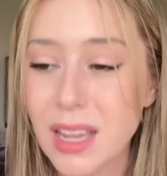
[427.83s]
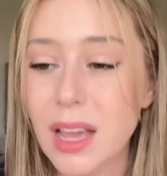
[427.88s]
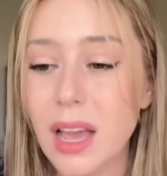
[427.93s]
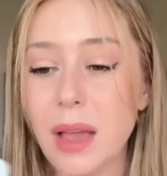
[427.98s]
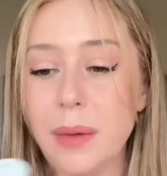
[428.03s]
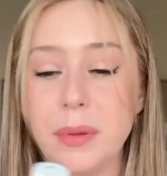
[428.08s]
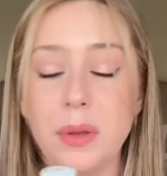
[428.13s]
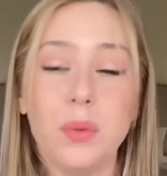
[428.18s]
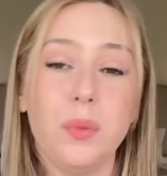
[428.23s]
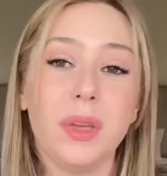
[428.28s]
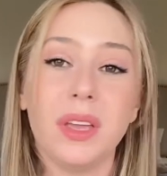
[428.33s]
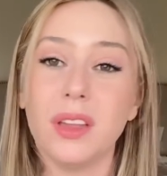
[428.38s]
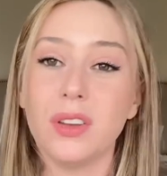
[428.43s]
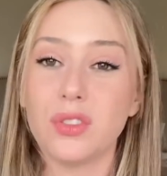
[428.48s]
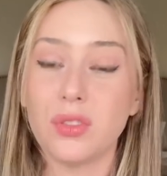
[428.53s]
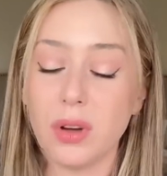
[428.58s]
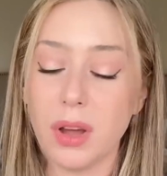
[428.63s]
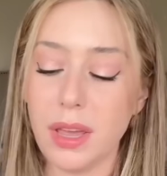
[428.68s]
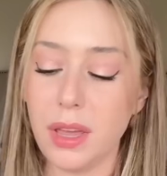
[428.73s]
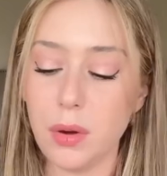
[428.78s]
I mean, we can
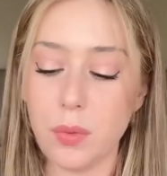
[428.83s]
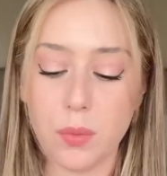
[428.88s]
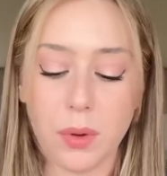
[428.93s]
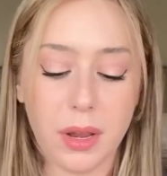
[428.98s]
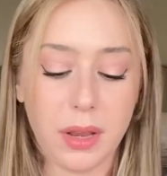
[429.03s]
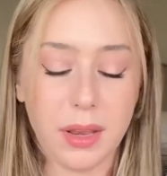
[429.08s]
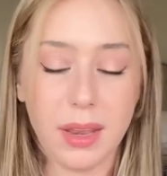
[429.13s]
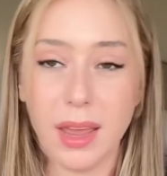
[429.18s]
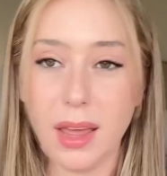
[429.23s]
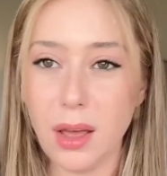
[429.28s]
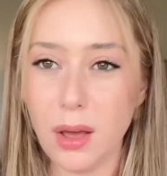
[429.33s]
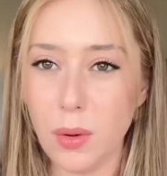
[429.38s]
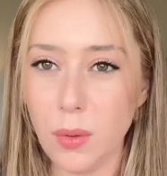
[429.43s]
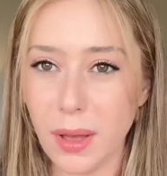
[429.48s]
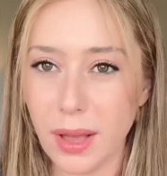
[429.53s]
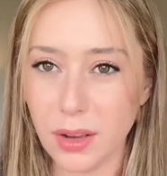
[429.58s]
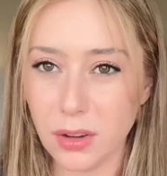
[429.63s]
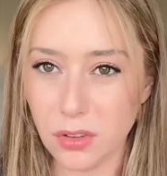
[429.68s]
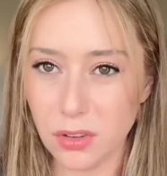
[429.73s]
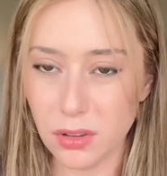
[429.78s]
try it right now,
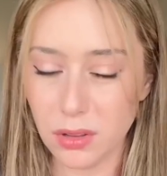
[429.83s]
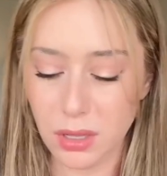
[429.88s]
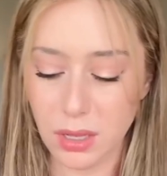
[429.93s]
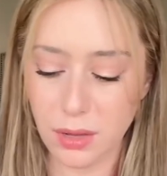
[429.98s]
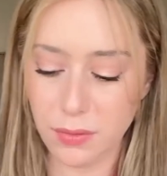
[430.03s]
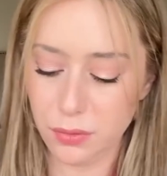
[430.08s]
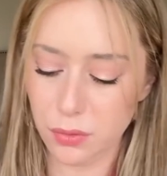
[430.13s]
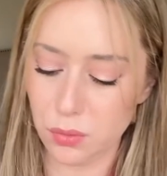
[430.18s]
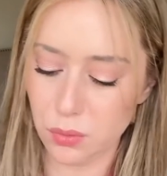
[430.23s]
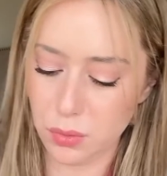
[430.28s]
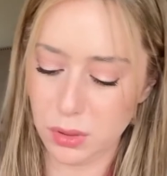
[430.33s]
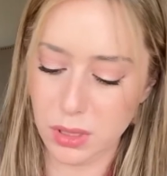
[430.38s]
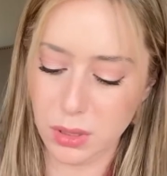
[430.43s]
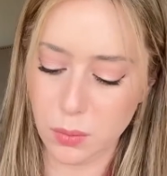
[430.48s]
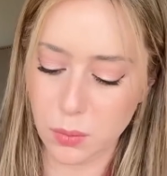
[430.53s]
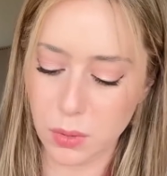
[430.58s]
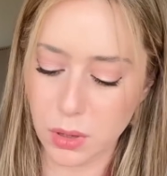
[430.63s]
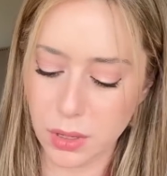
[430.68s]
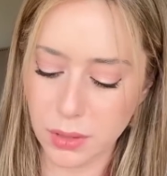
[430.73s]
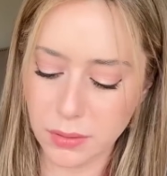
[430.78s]
actually, if you really
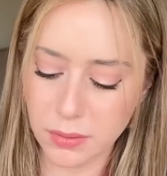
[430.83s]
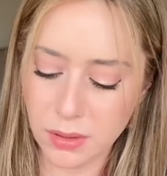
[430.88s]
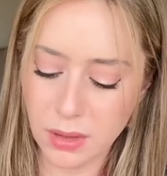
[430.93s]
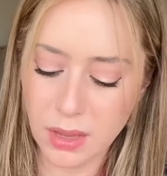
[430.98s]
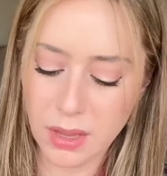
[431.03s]
want.